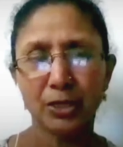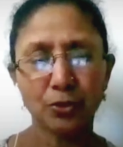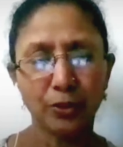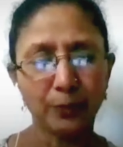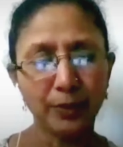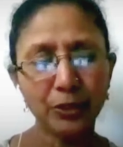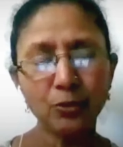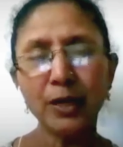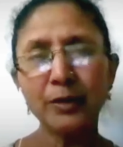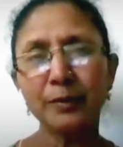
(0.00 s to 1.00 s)
So when
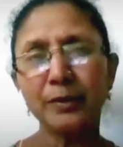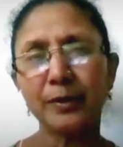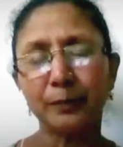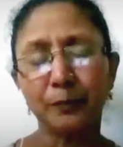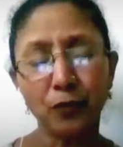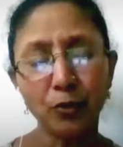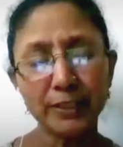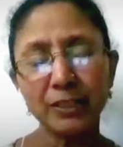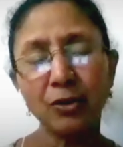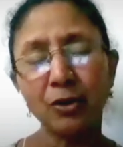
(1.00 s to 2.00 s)
you are
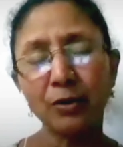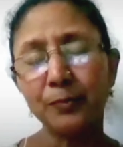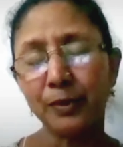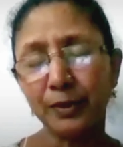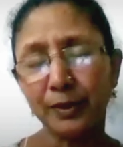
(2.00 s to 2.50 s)
focusing on